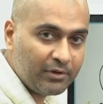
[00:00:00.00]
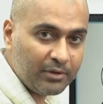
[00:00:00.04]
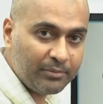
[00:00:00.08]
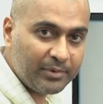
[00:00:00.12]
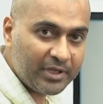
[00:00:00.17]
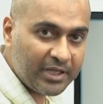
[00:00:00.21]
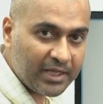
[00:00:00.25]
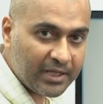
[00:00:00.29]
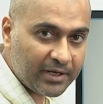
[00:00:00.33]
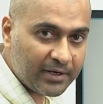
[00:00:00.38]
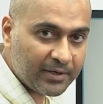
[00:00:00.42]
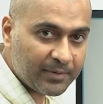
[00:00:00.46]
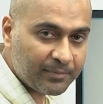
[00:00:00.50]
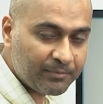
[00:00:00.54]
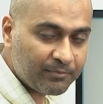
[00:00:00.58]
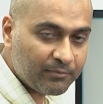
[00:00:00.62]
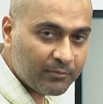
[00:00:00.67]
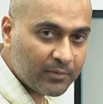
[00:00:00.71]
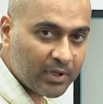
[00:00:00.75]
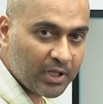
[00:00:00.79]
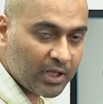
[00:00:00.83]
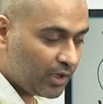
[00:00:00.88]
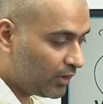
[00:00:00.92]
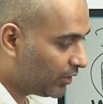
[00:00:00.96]
will be there.
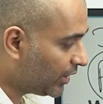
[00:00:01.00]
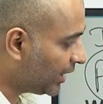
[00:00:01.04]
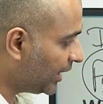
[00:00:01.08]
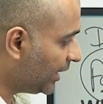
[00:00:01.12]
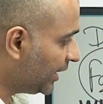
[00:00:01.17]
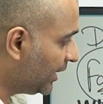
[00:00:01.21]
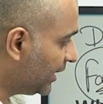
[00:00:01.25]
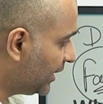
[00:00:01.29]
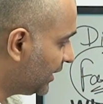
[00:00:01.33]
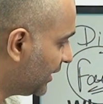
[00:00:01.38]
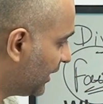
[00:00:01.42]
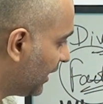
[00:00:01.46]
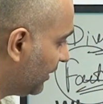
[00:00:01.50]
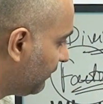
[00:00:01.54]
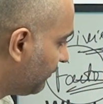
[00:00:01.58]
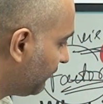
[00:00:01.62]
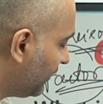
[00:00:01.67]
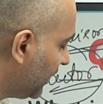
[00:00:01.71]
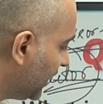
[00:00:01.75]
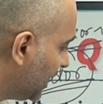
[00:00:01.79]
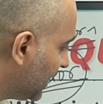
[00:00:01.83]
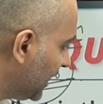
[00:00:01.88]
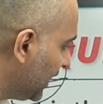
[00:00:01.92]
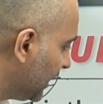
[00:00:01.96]
Okay.
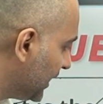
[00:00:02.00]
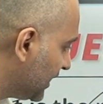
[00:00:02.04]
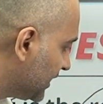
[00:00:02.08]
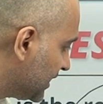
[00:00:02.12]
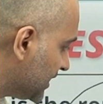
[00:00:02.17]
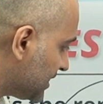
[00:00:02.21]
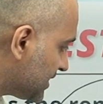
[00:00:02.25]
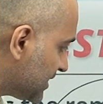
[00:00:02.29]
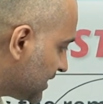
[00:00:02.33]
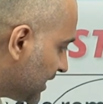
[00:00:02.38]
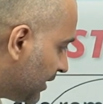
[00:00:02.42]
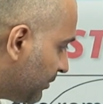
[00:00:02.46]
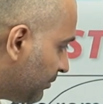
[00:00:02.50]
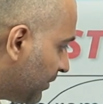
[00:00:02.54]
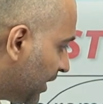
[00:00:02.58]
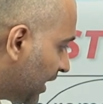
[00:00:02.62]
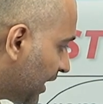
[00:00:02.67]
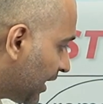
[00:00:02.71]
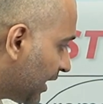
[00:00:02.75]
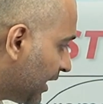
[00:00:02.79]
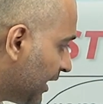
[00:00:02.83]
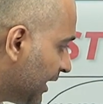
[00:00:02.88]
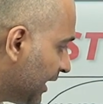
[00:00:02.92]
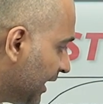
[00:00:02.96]
Definitely this
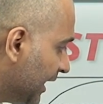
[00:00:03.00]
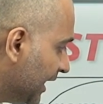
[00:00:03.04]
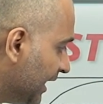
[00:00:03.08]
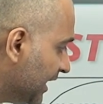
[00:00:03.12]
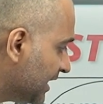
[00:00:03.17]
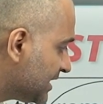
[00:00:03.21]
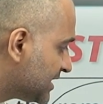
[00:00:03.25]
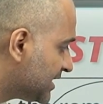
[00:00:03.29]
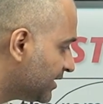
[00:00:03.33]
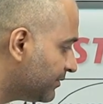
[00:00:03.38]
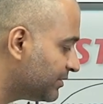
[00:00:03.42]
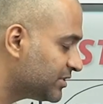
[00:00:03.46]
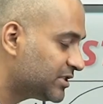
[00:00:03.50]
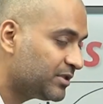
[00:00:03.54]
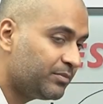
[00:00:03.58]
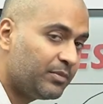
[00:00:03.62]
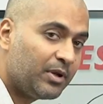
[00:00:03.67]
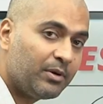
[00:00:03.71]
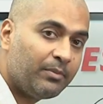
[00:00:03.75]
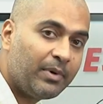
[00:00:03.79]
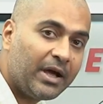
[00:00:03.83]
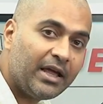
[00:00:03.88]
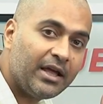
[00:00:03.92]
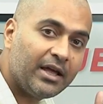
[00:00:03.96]
number is
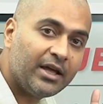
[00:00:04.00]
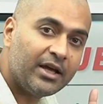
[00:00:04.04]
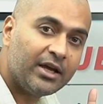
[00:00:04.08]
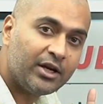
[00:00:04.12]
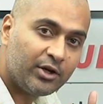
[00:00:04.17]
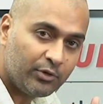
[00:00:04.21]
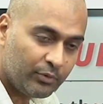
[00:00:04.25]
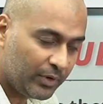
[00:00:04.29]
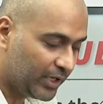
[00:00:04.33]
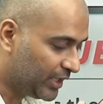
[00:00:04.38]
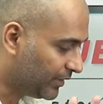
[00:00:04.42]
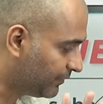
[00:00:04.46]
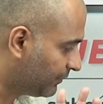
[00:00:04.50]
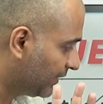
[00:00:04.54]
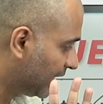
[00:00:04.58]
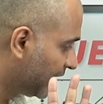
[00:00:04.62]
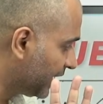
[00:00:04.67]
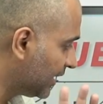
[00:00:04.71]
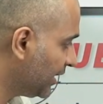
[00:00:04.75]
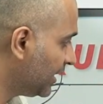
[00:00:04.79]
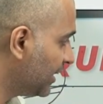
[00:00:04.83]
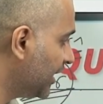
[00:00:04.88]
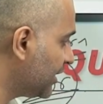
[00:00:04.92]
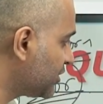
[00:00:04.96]
divisible by 25.
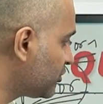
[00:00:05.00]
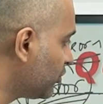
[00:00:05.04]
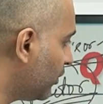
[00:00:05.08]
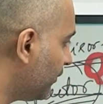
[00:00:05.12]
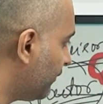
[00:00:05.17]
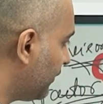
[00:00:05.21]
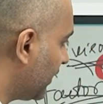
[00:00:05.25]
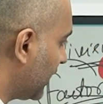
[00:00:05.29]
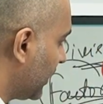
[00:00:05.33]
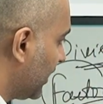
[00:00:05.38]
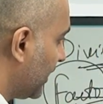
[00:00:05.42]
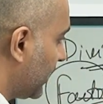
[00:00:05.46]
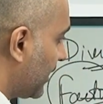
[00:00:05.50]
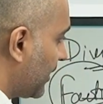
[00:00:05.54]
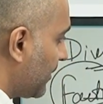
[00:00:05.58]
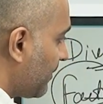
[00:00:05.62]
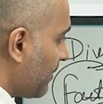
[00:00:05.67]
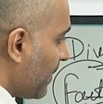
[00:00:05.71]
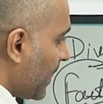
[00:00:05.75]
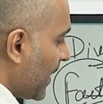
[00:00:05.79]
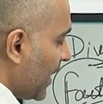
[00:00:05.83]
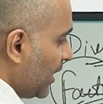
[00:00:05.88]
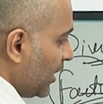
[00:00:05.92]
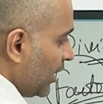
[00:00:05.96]
Let's go further.
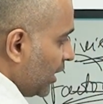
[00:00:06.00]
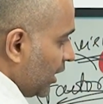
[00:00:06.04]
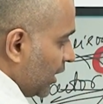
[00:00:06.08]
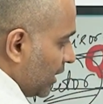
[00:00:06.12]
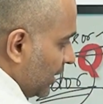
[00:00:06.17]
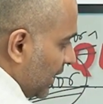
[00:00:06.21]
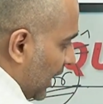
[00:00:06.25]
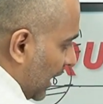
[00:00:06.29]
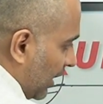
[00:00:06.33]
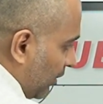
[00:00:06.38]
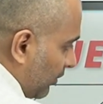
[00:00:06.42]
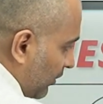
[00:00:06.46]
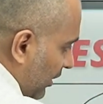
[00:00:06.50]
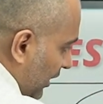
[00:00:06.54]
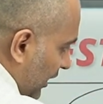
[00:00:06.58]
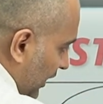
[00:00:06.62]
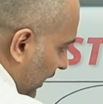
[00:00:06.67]
Now